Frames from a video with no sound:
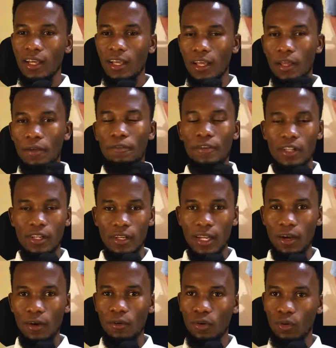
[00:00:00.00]
He felt
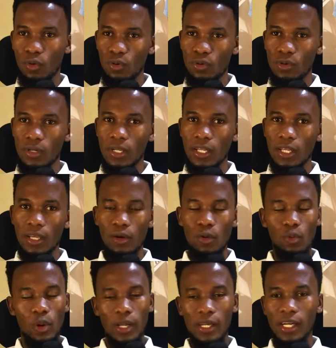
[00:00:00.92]
now good.
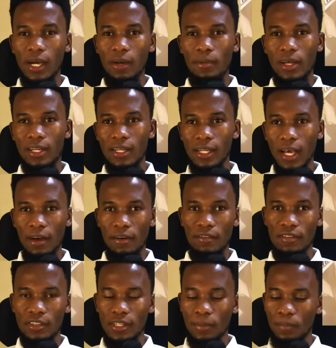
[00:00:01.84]
Welcome and
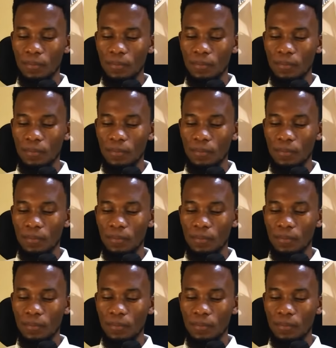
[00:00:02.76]
loved.